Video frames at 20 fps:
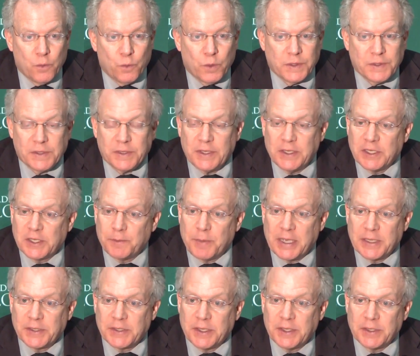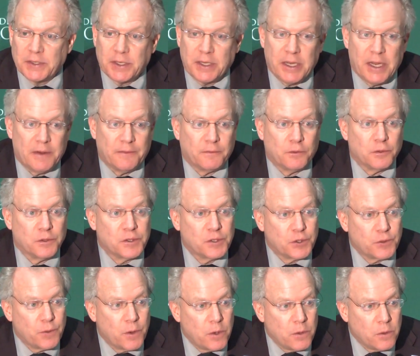One sees spasticity after
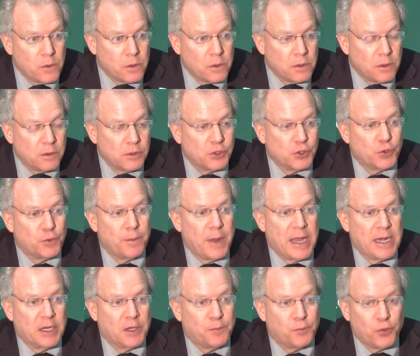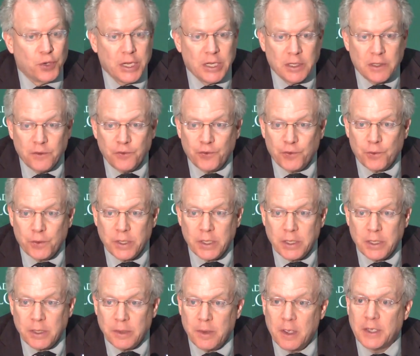stroke, traumatic brain
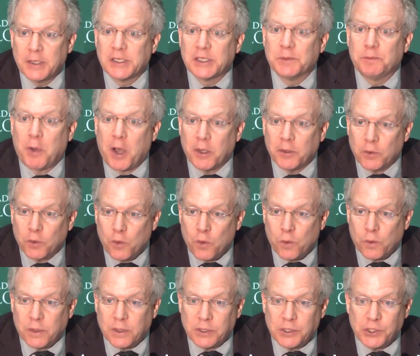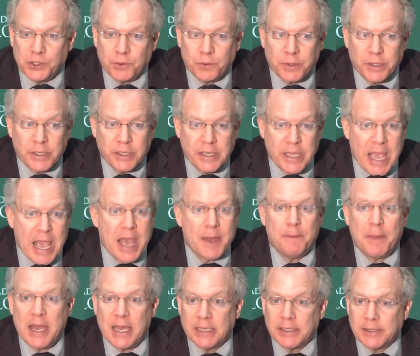injury, spinal cord injury,
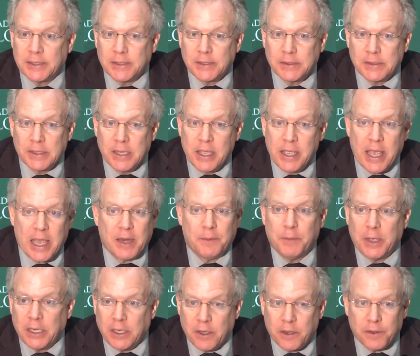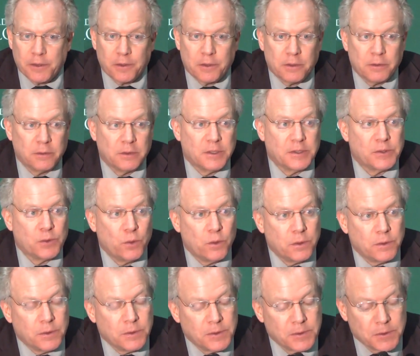MS, and many other
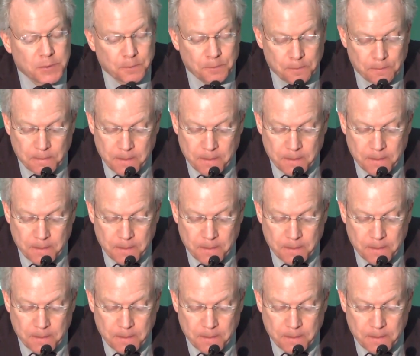disorders.